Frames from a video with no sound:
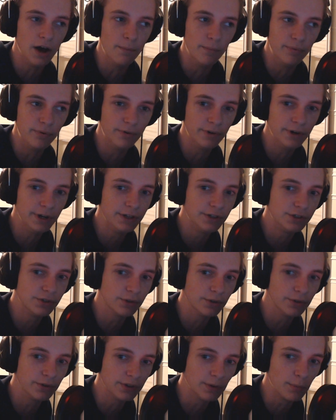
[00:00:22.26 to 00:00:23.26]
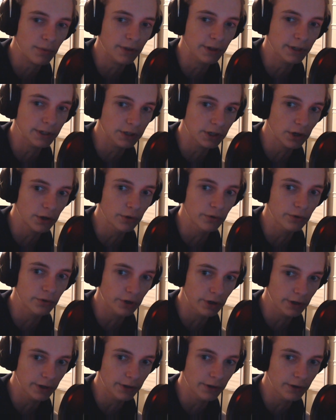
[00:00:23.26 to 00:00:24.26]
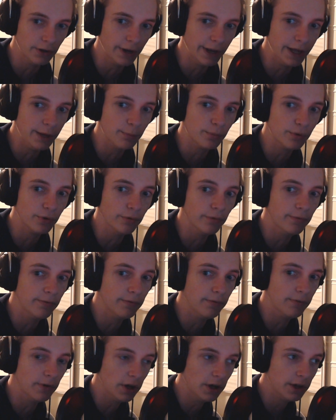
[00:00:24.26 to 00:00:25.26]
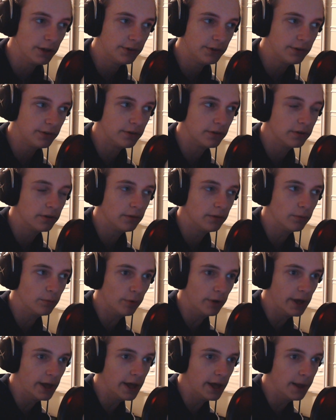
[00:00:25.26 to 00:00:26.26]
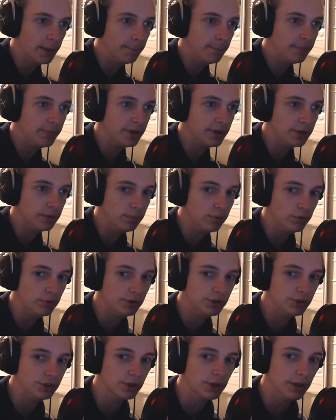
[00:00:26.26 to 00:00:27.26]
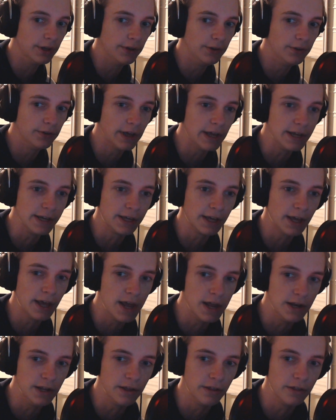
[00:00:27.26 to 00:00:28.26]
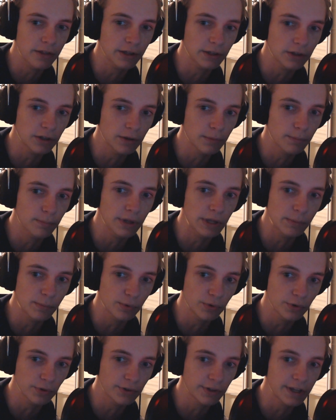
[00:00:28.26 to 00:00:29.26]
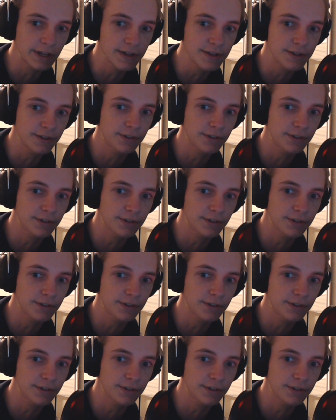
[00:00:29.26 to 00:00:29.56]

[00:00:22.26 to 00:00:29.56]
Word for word: I'm pretty sure something goes on April 1st where people shouldn't take anything that people say